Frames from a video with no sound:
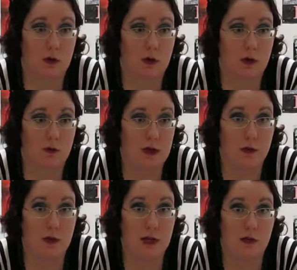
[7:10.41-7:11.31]
of
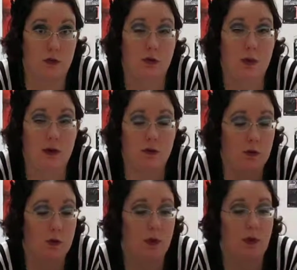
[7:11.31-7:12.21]
degradation
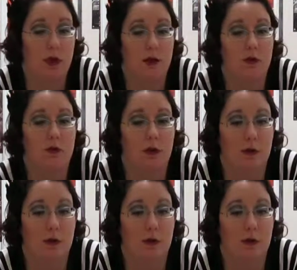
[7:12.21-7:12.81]
imaginable, and